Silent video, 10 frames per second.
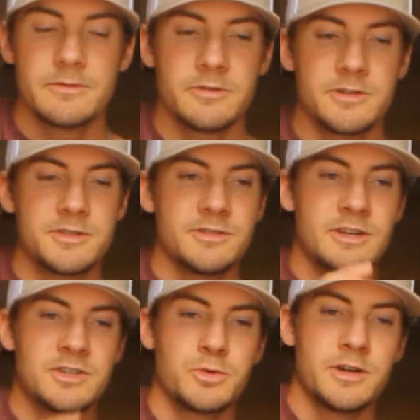the verse does
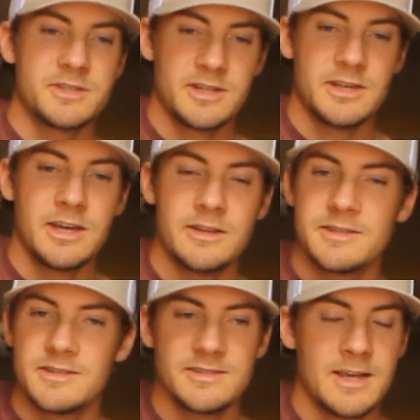that twice, and again
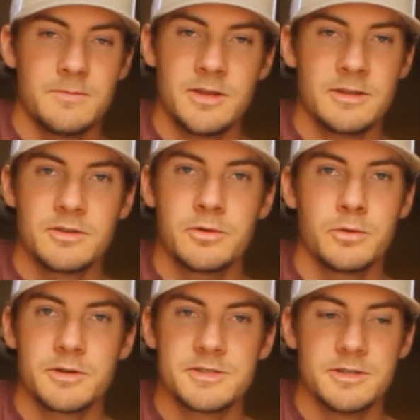that's the same thing that the
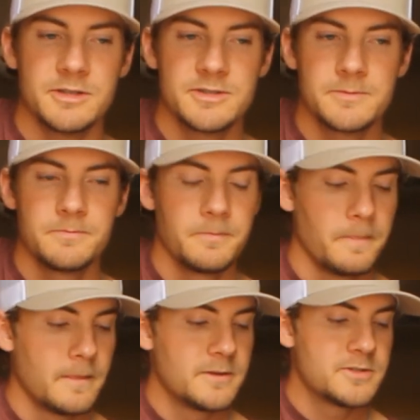chorus does.
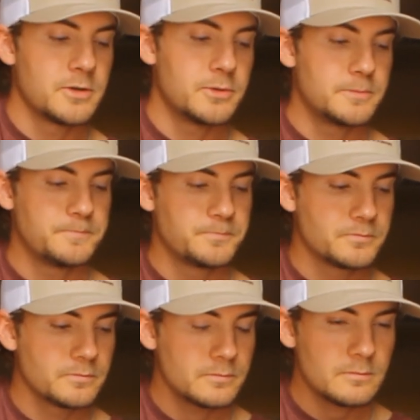So
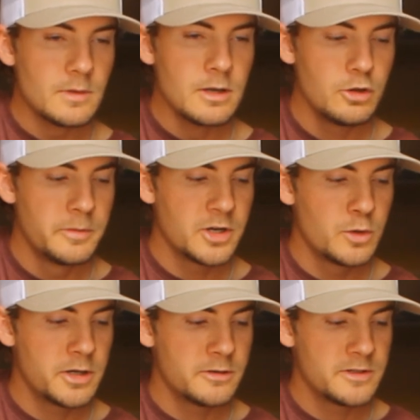a little bit
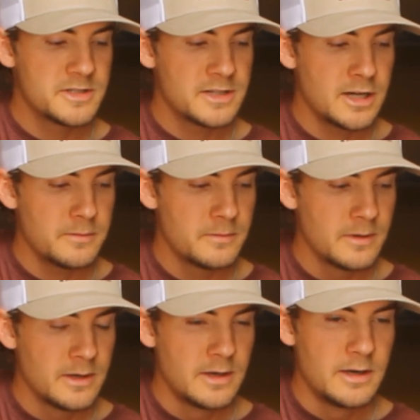quicker this time.
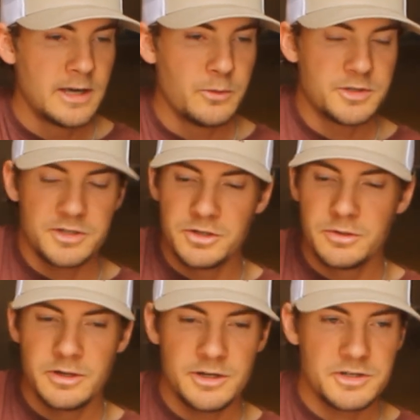And what you're
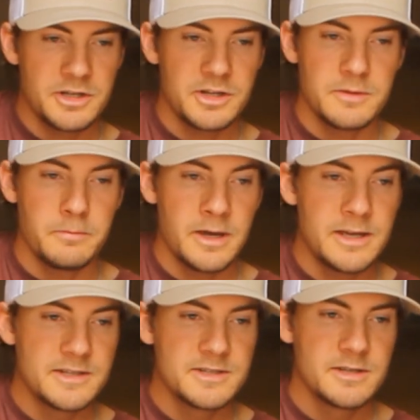doing there is you're hitting the
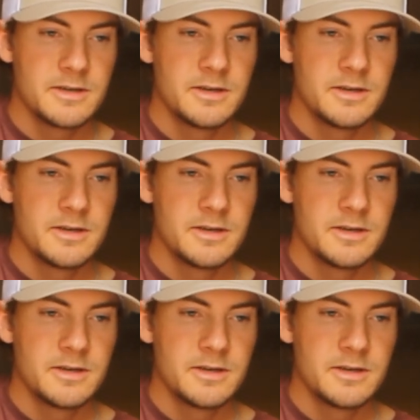bass,